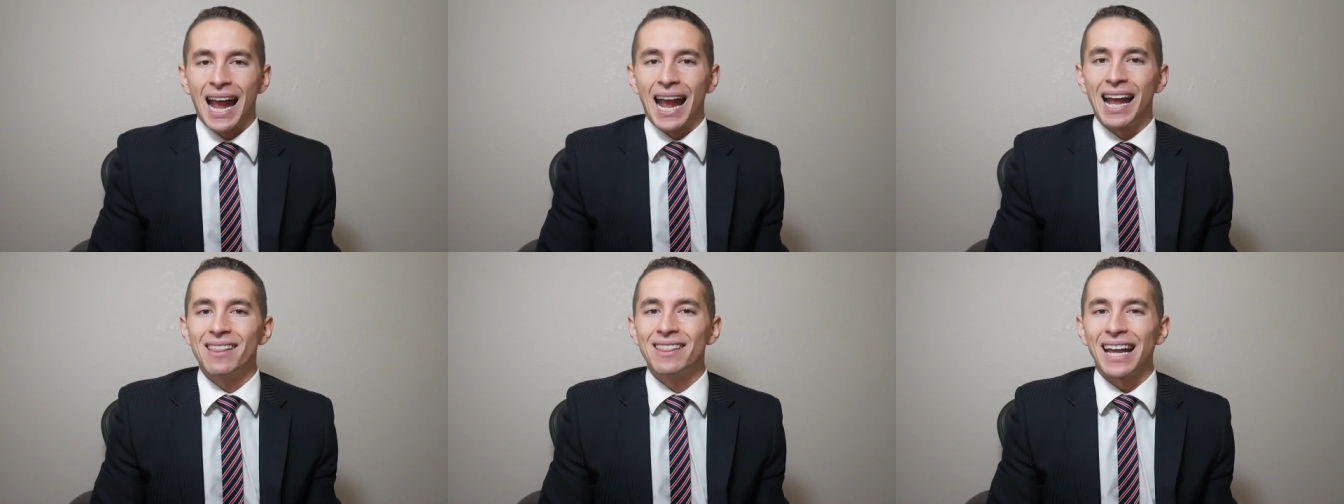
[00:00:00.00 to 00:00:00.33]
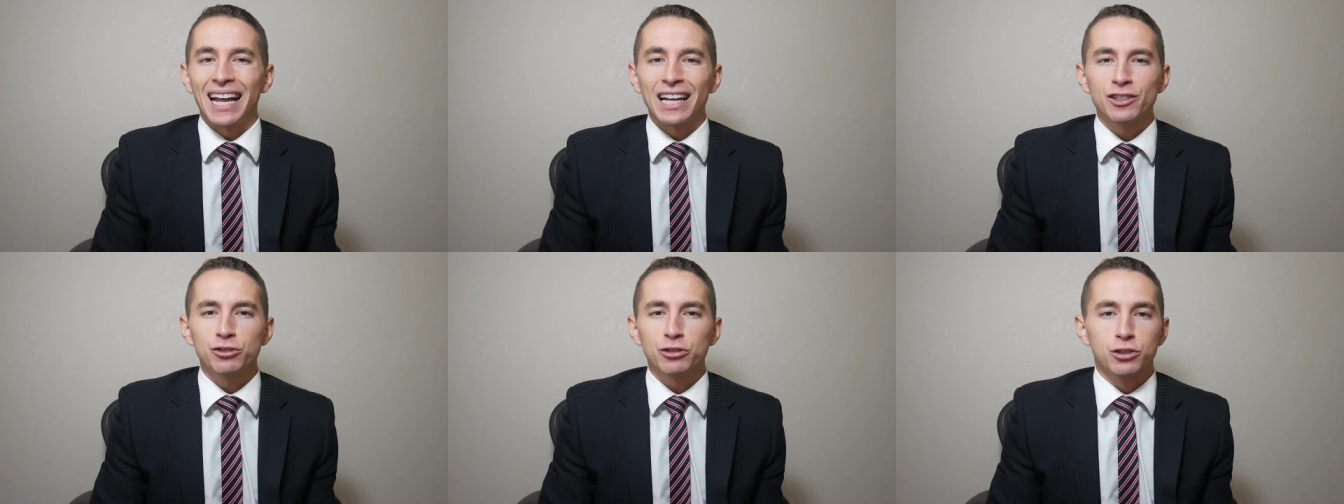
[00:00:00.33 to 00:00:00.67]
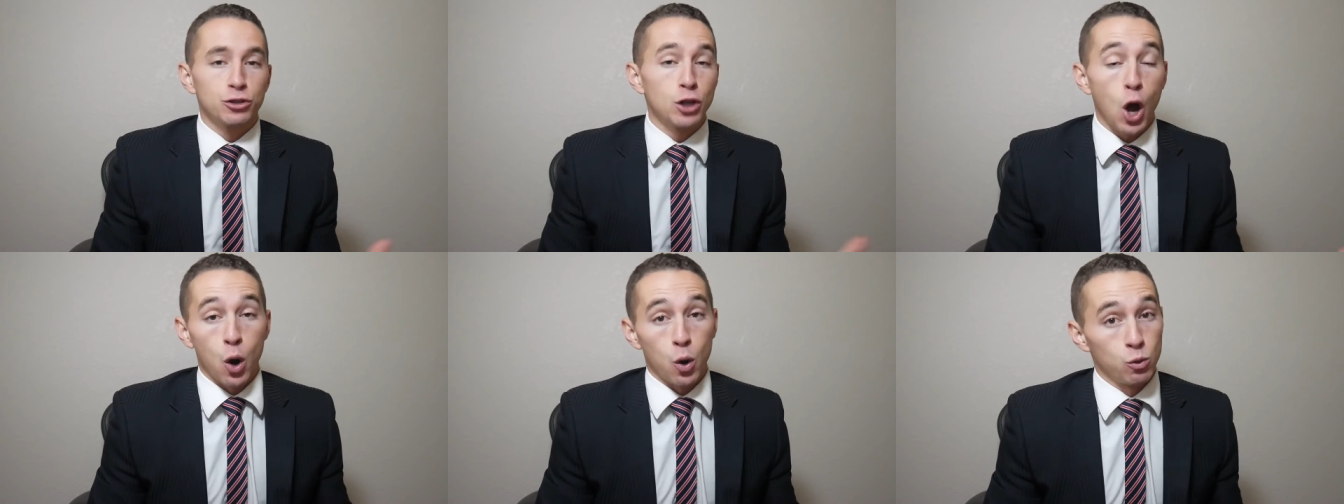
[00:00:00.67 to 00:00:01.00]
And the answer is
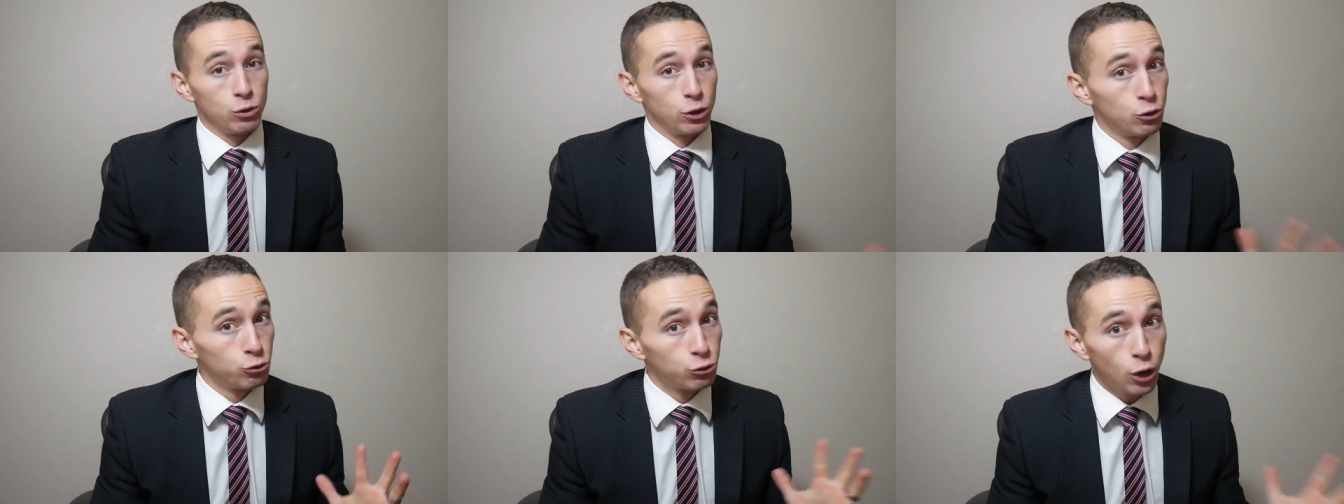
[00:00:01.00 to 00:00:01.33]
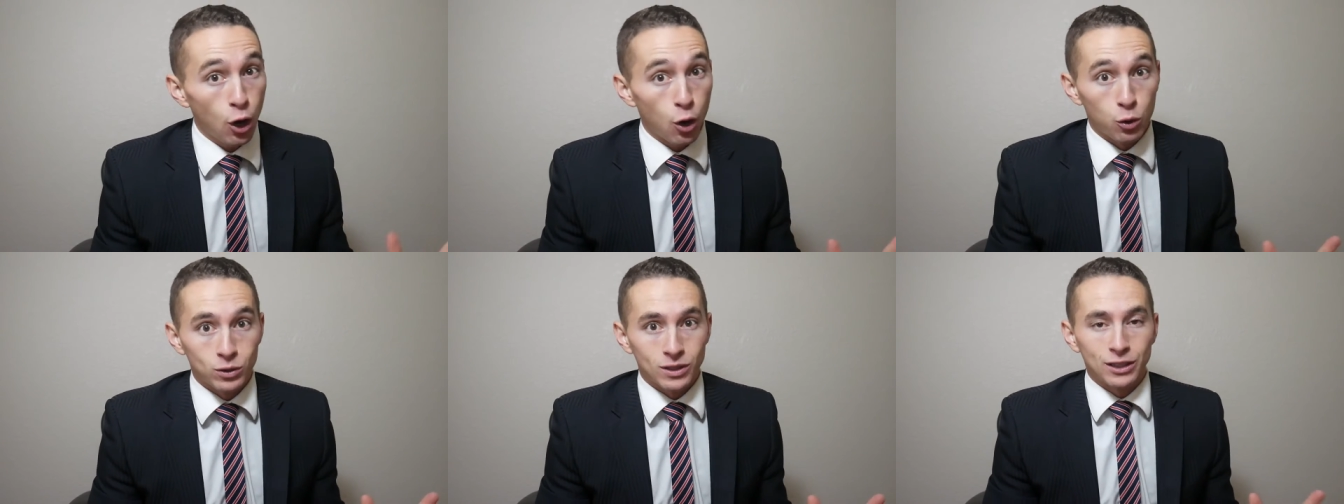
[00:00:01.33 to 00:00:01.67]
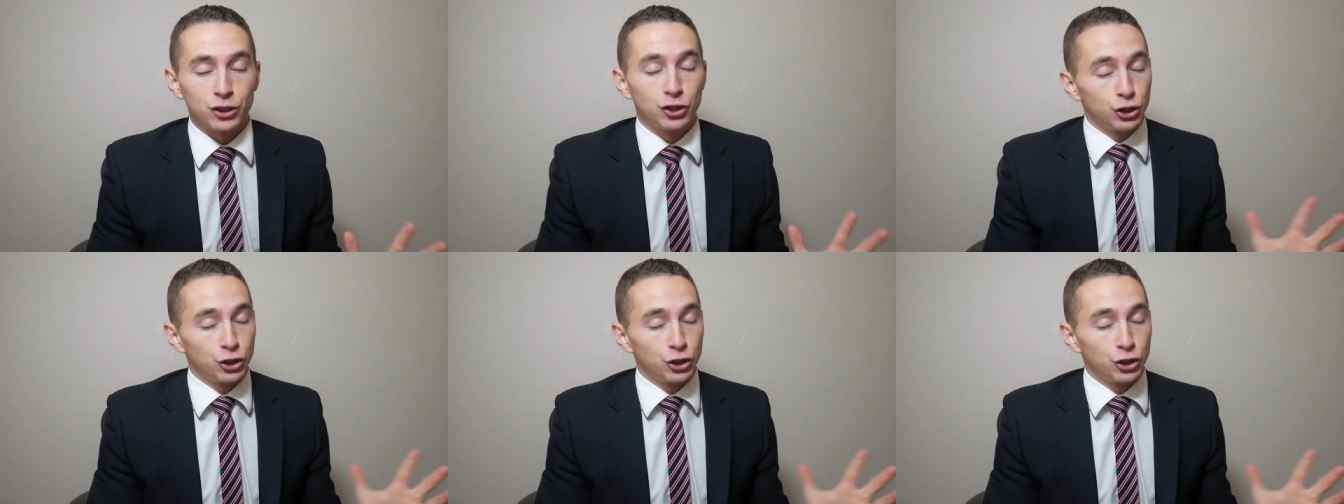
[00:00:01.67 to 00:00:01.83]
no, you don't.